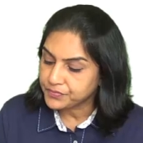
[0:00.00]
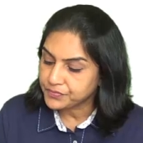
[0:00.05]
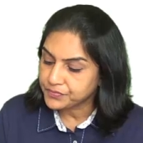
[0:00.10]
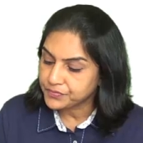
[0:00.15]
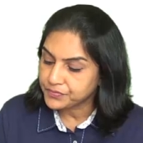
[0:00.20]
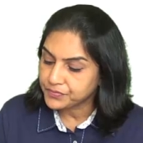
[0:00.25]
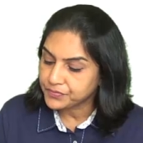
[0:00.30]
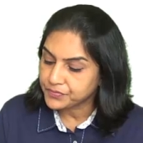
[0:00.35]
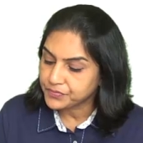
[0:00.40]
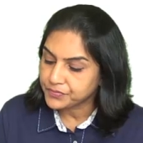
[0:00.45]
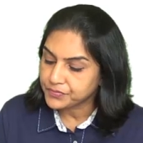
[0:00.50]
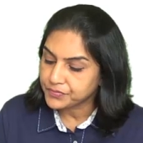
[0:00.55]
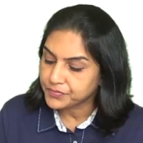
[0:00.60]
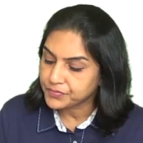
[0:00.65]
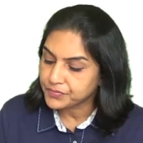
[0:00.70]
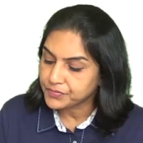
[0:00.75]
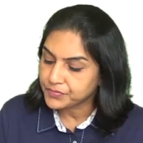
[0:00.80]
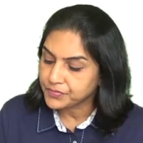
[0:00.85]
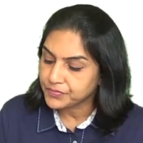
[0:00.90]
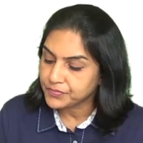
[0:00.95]

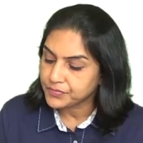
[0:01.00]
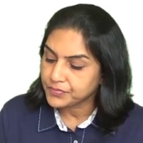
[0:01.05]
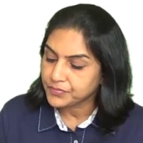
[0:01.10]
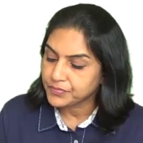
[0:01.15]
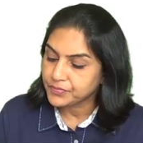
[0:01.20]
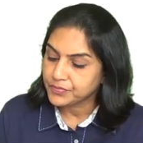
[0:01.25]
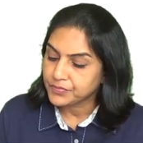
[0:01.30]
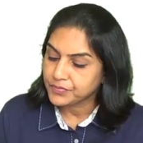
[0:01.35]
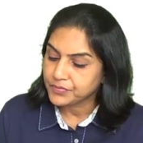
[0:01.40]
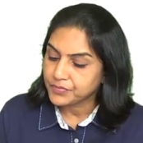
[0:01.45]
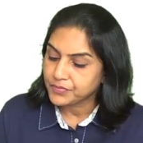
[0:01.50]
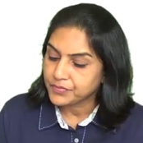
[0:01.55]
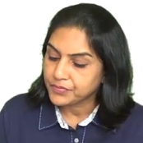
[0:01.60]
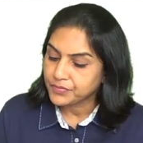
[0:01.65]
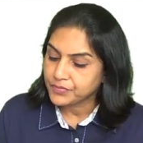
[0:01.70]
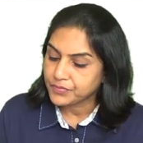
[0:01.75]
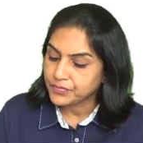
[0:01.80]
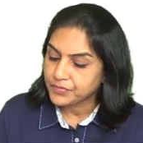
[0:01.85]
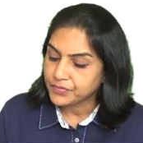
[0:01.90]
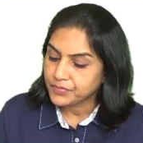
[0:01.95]

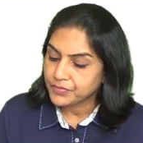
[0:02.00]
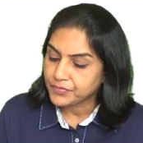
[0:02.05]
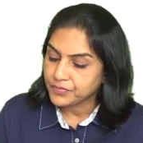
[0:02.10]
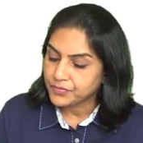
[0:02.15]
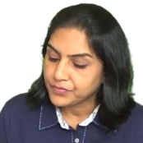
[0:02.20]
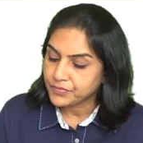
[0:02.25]
[no speech]